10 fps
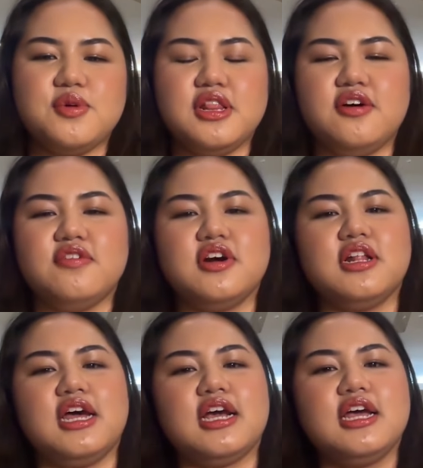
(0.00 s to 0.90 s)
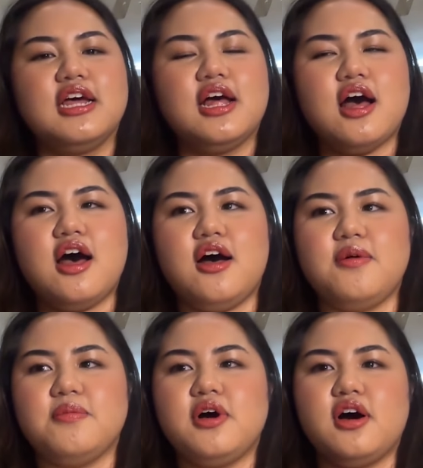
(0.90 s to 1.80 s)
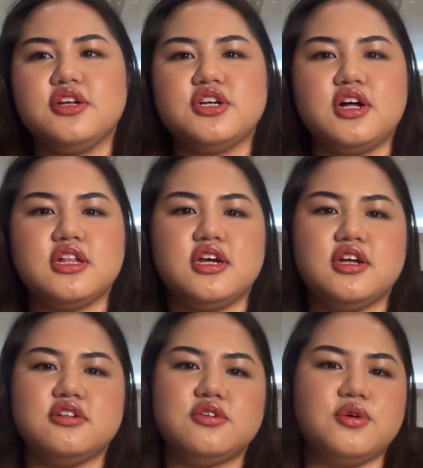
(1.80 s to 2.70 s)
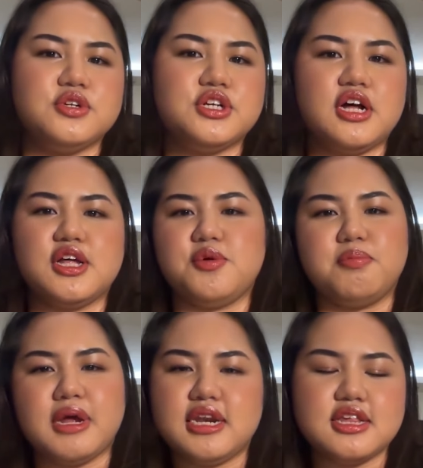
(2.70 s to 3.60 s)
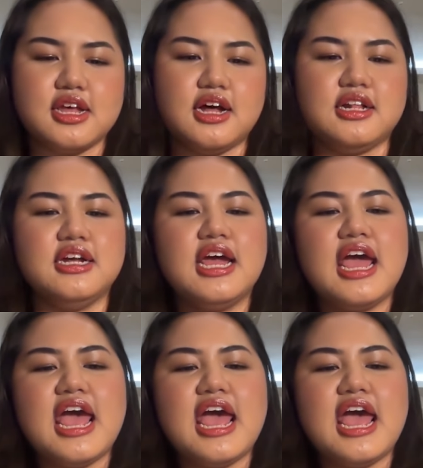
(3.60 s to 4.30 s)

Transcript: We love our like hot chocolate, cold chocolate with pandesal.